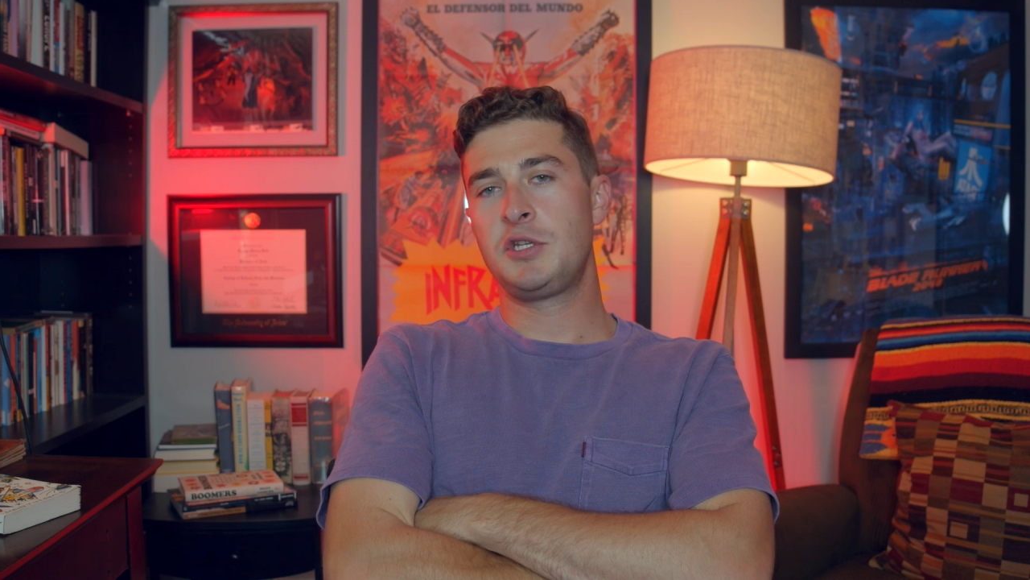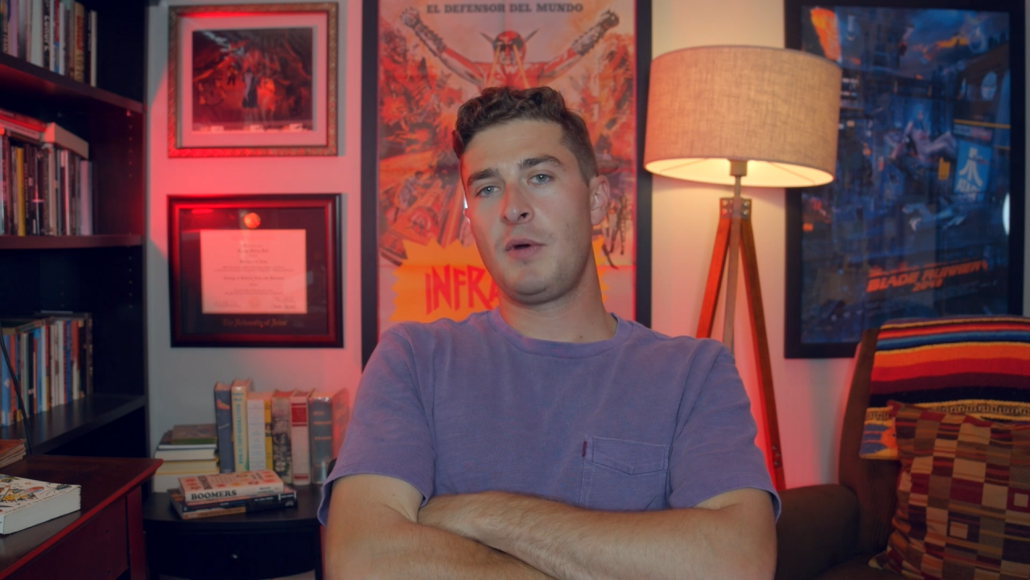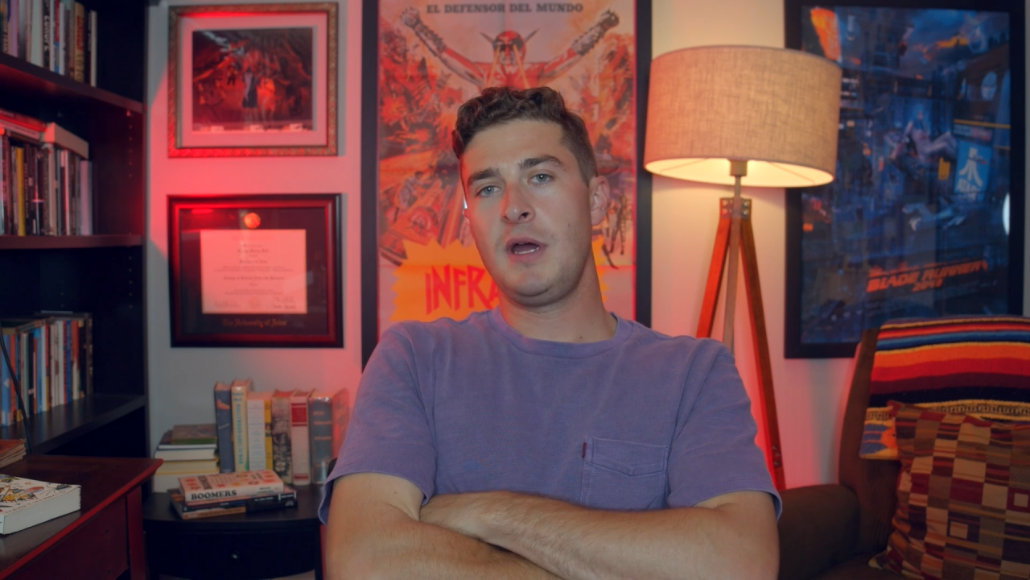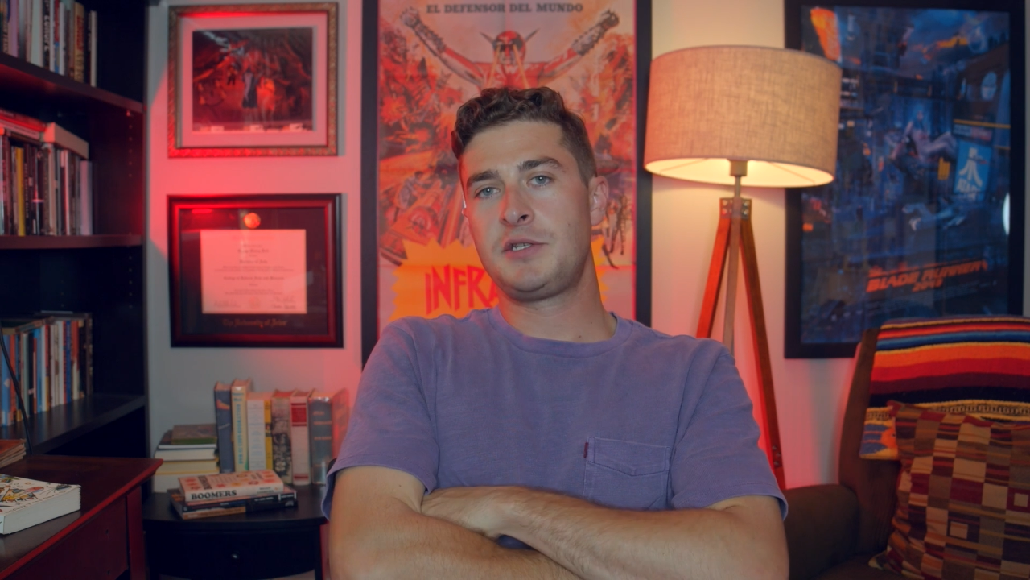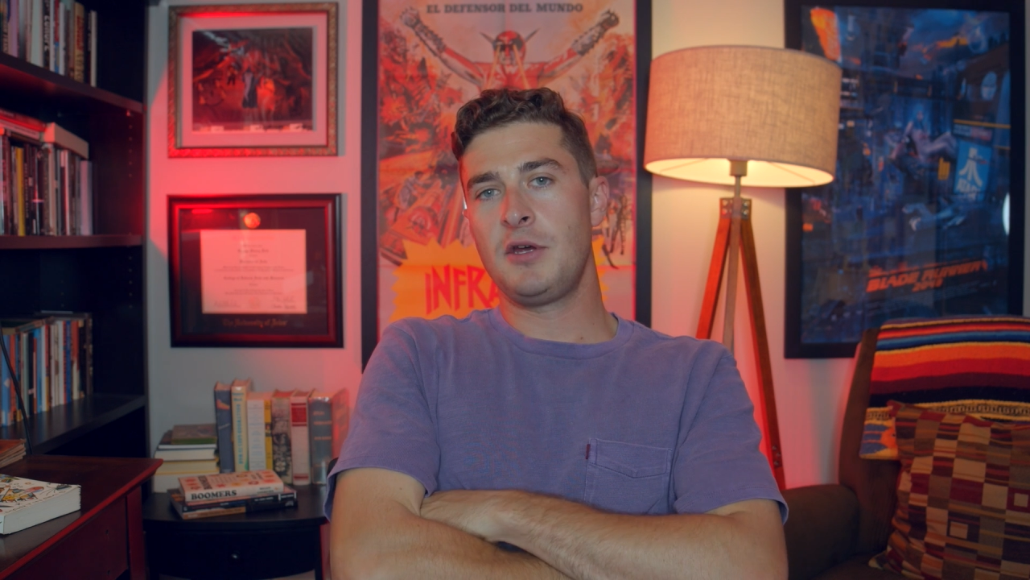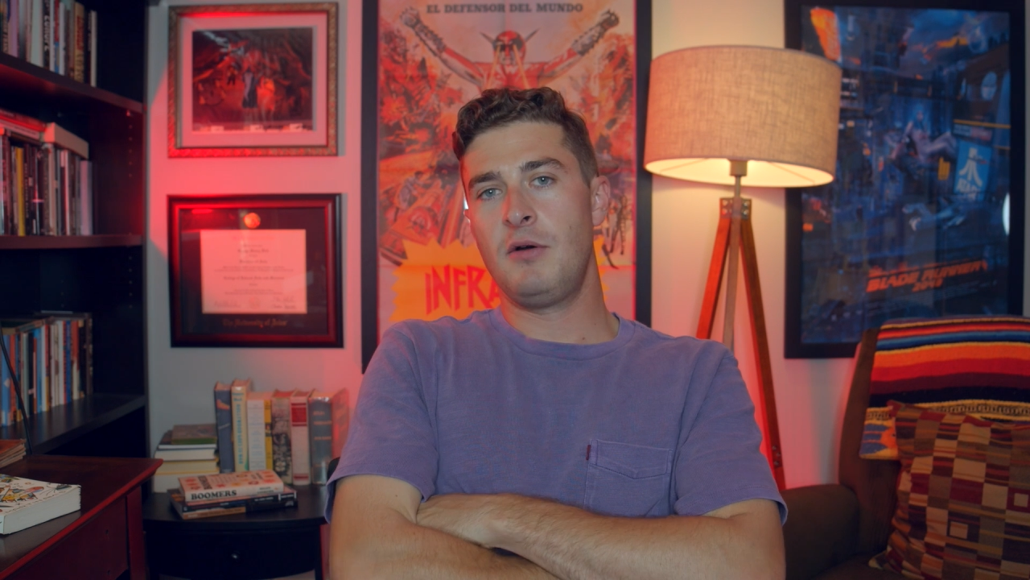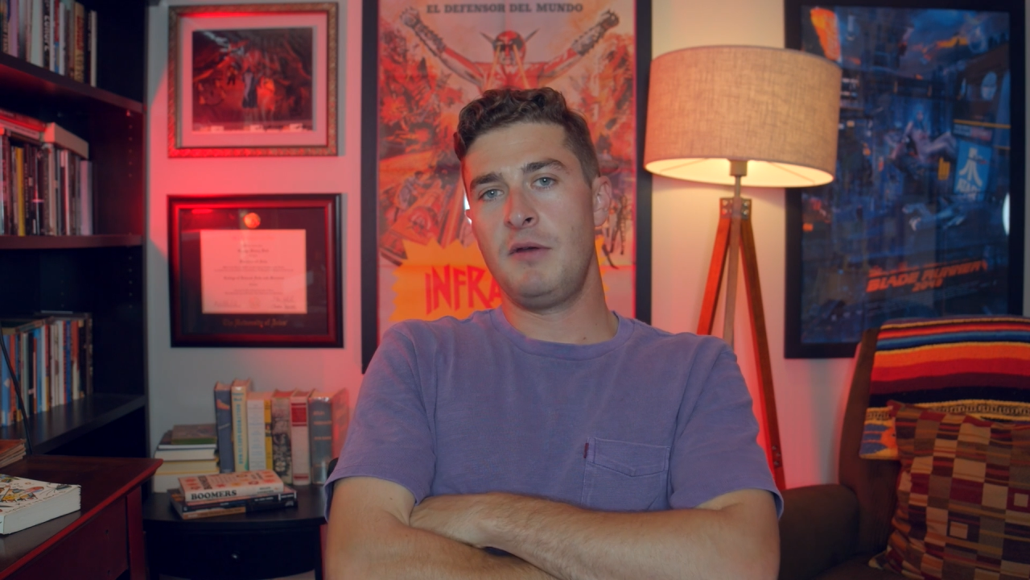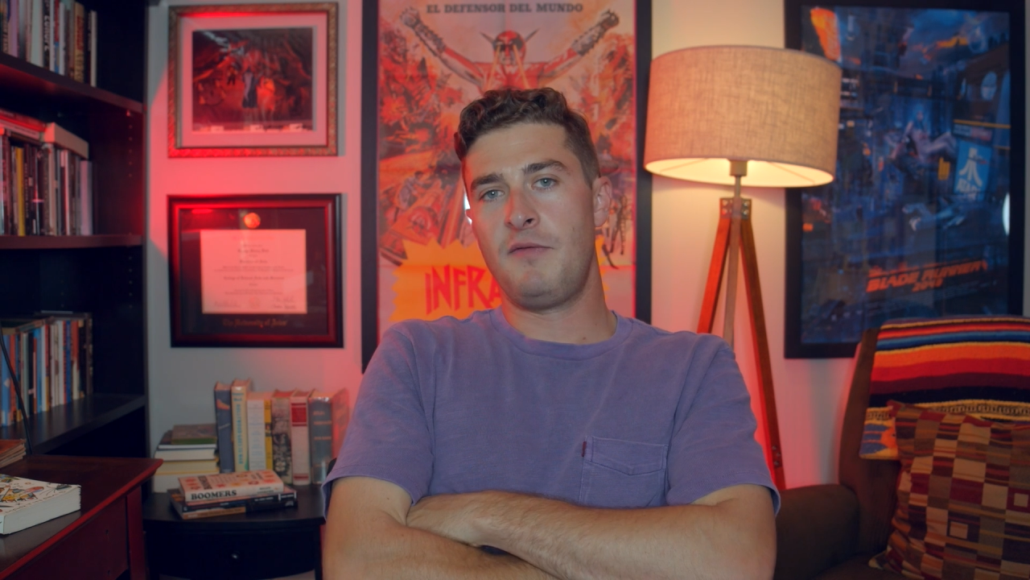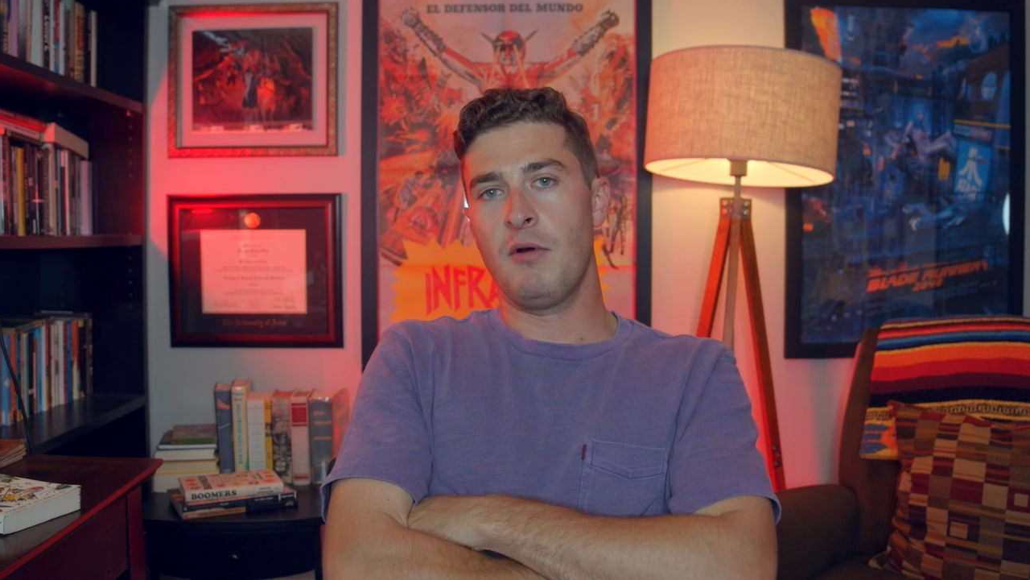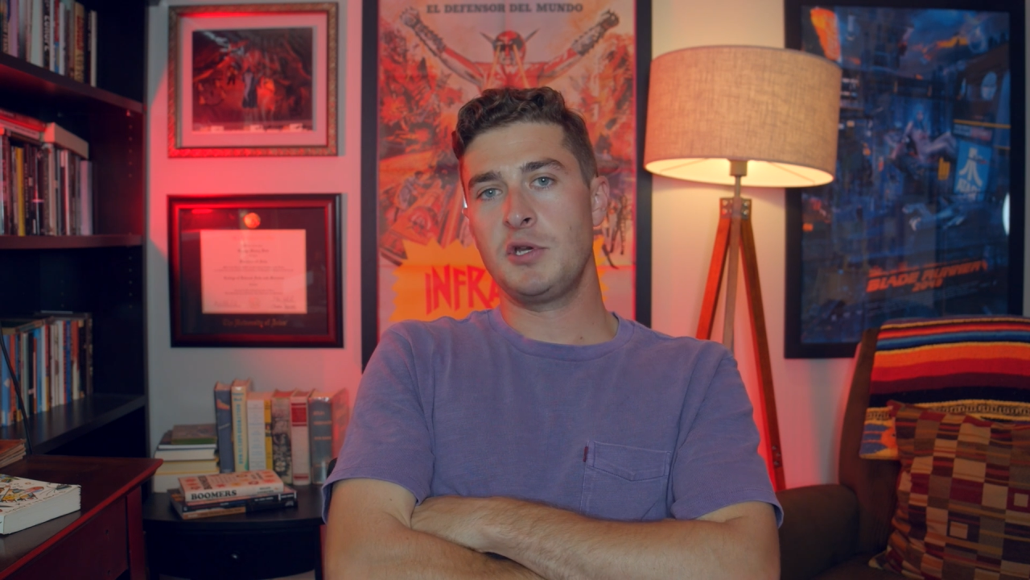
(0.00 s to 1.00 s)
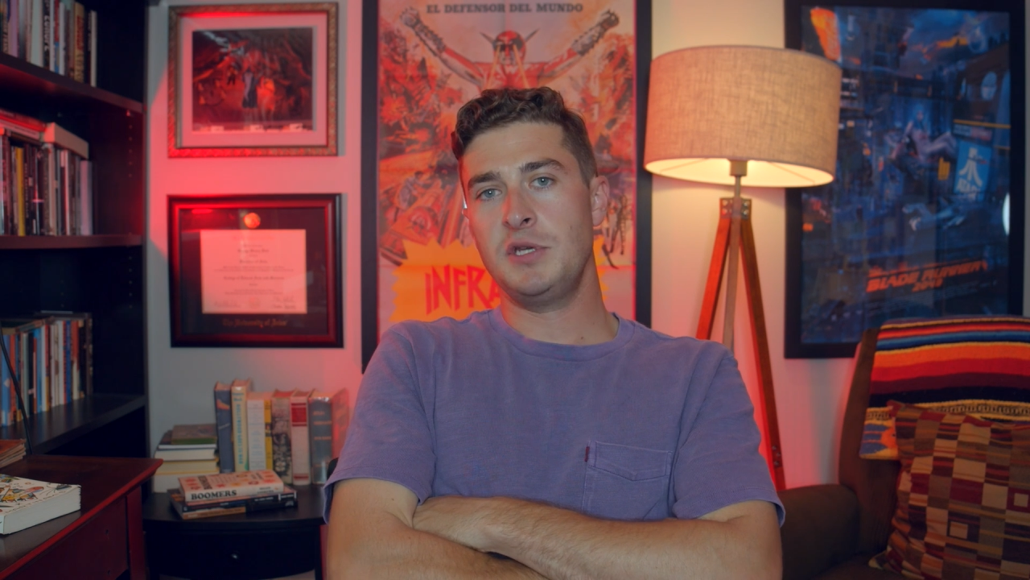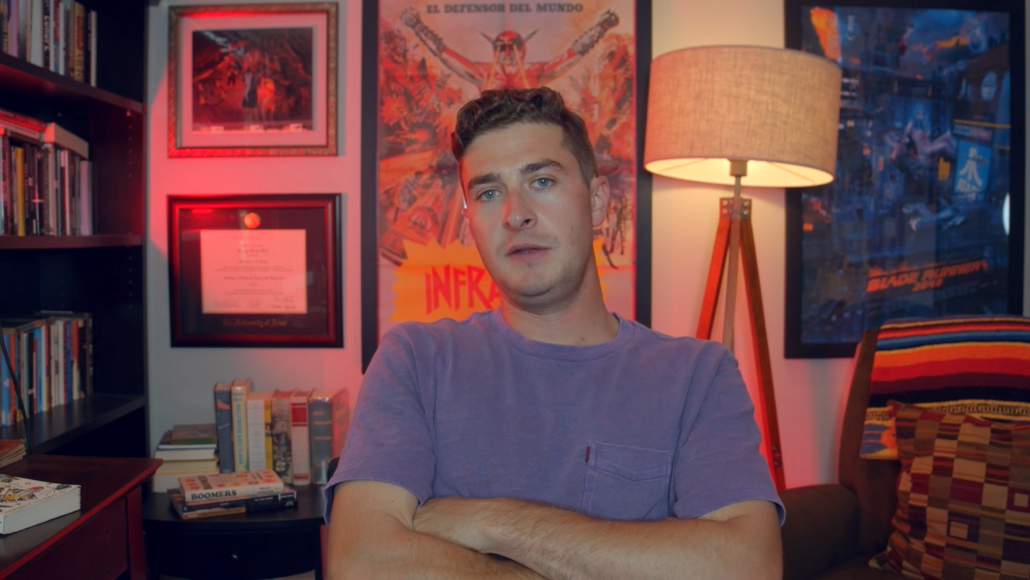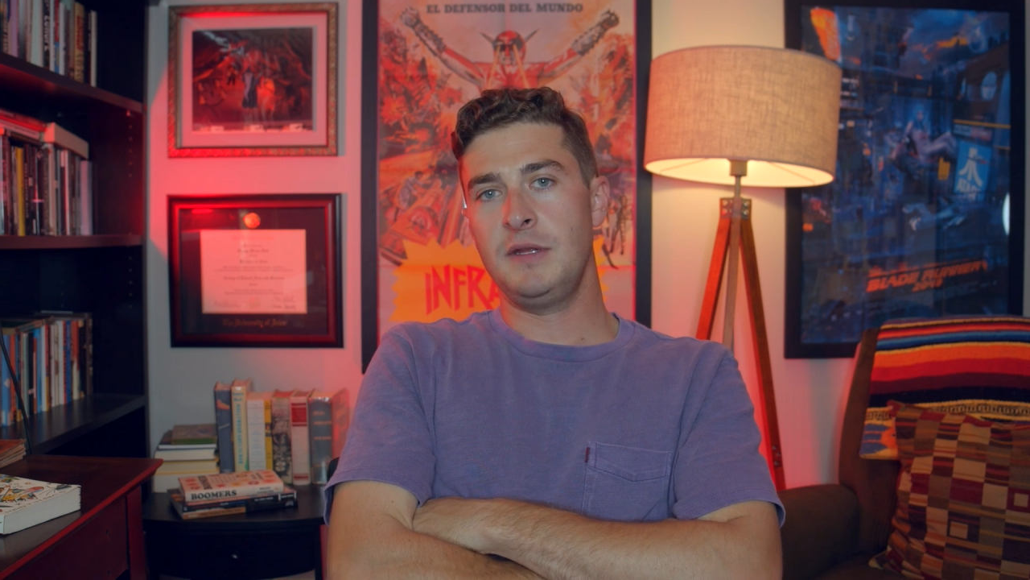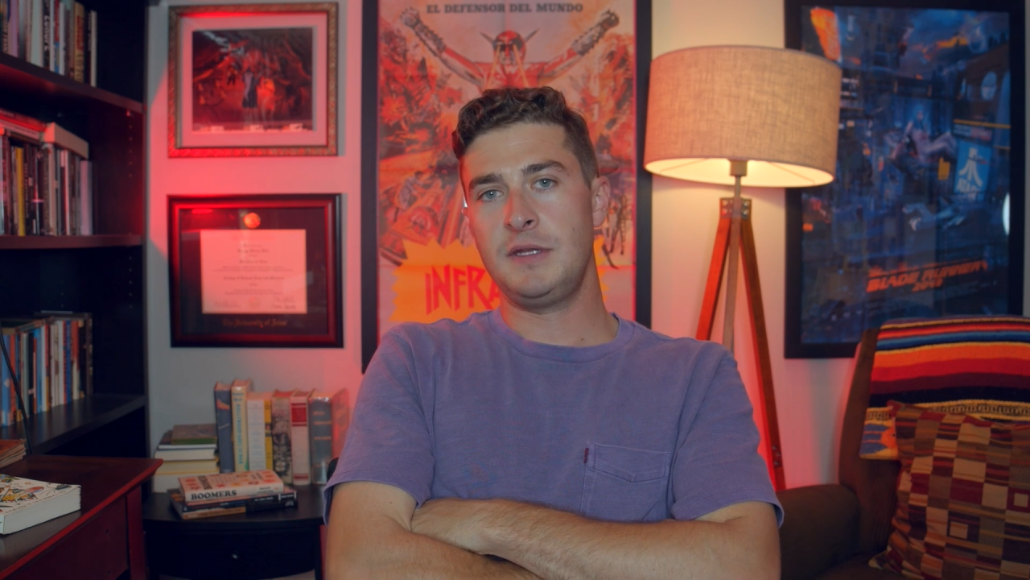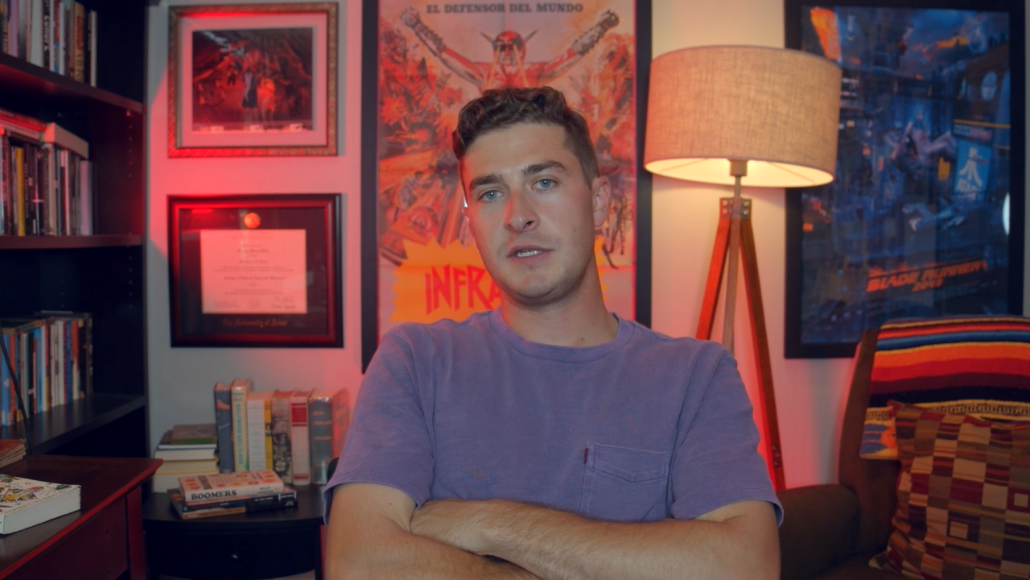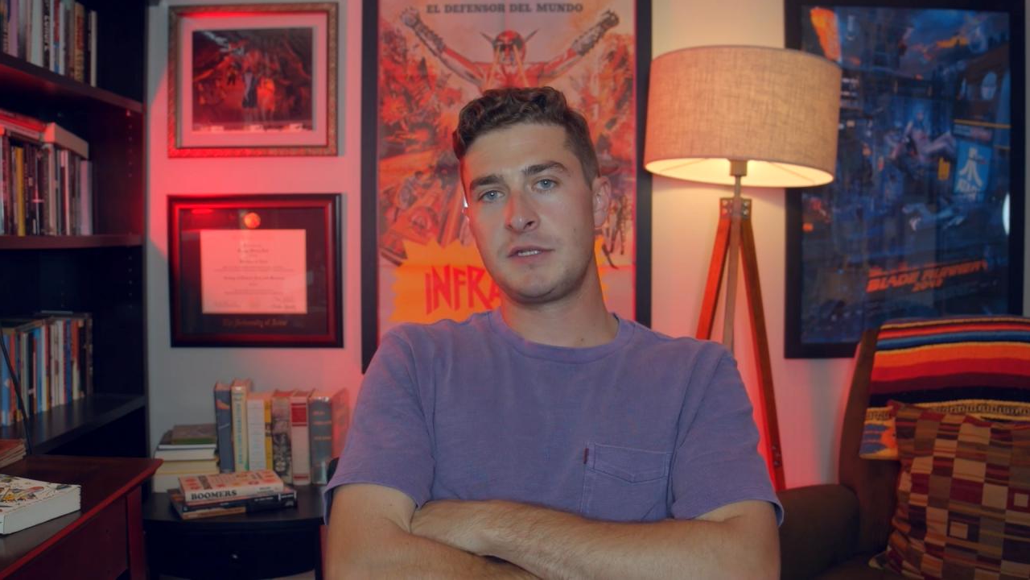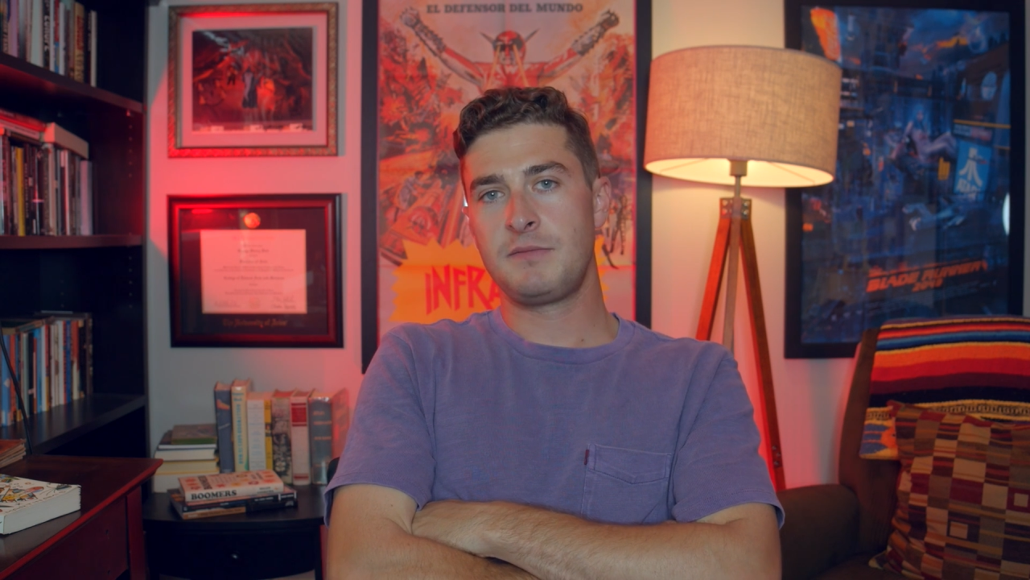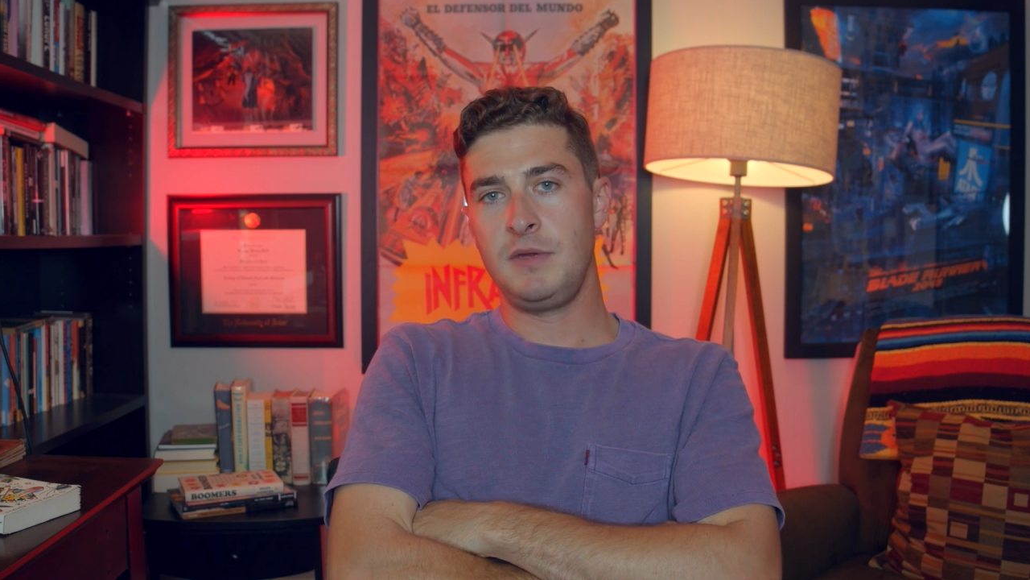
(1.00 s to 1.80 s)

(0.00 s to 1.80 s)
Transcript: is why it's so unfortunate that this,